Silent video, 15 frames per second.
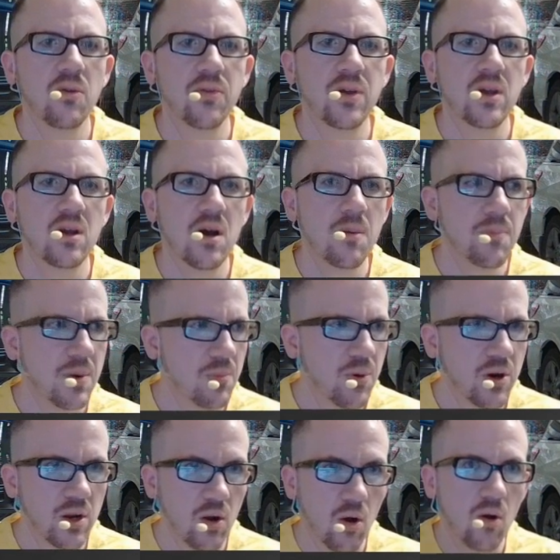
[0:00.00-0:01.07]
thing up and put
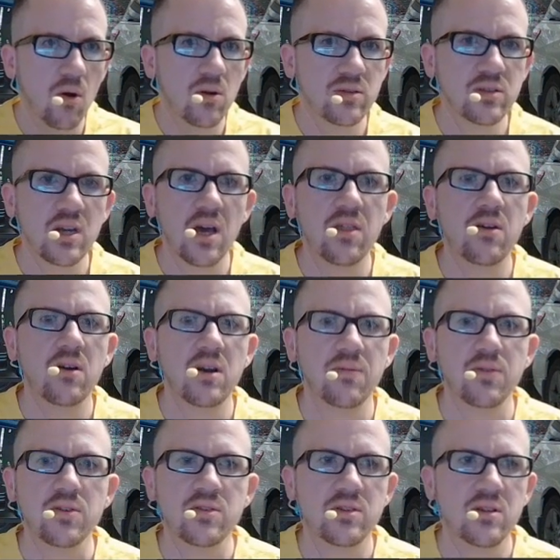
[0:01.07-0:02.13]
it all together if
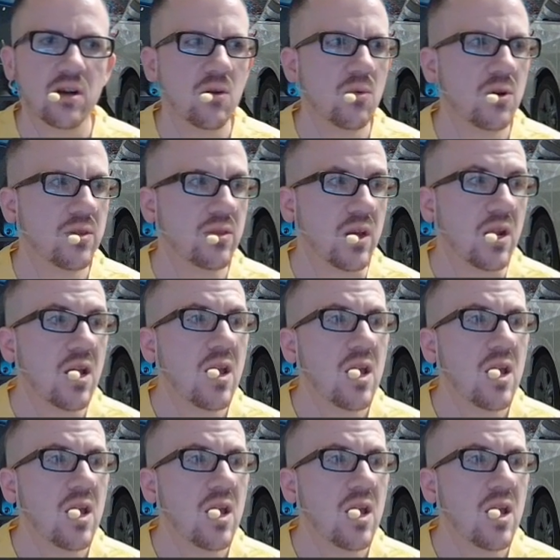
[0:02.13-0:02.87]
you stuck with it.